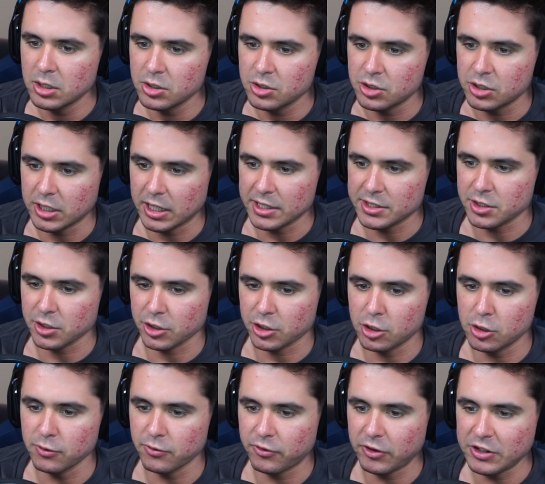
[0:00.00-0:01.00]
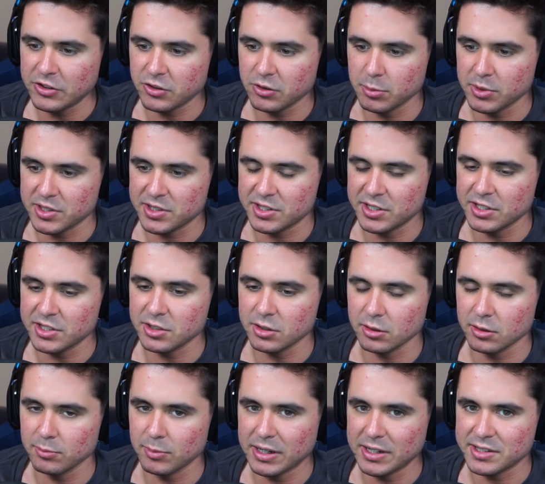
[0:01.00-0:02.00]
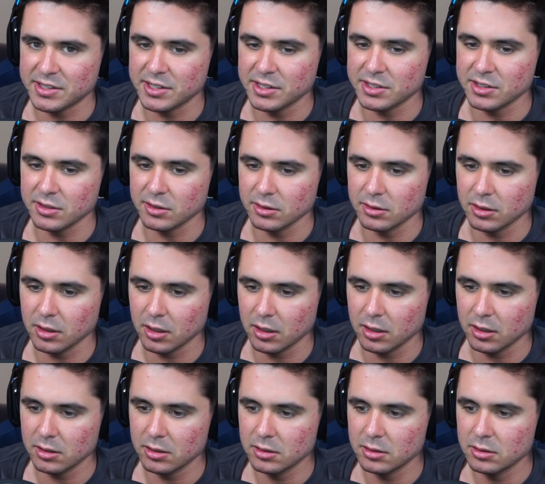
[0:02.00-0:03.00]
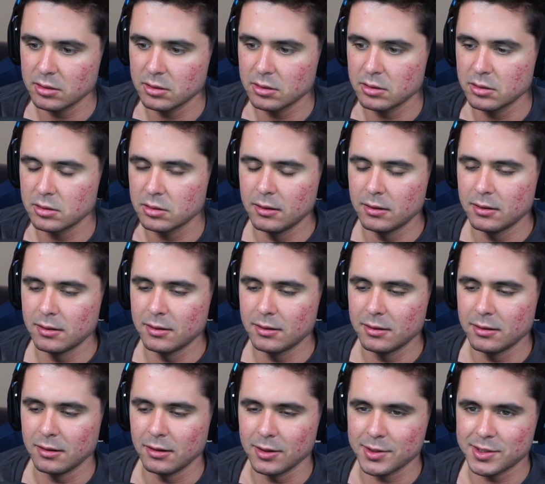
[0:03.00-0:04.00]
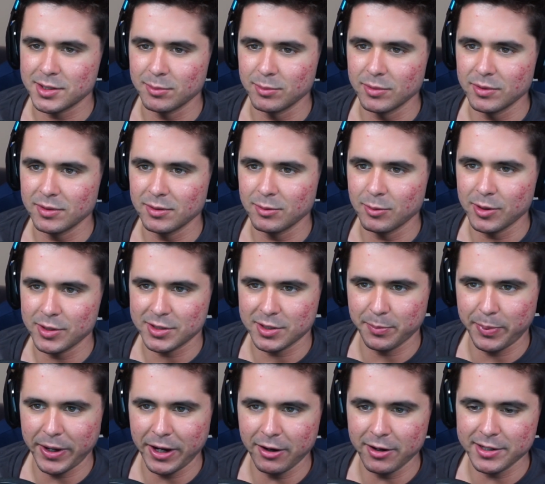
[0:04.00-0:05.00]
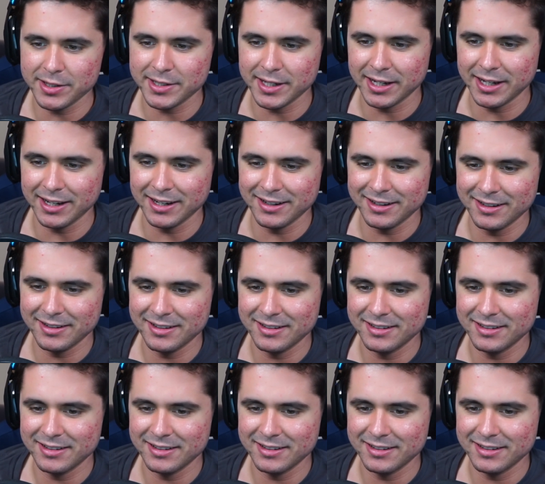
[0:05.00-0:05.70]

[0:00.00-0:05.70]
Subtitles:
She gets her cute face from her sister and my sister-in-law. Oh, some, where's her parents at?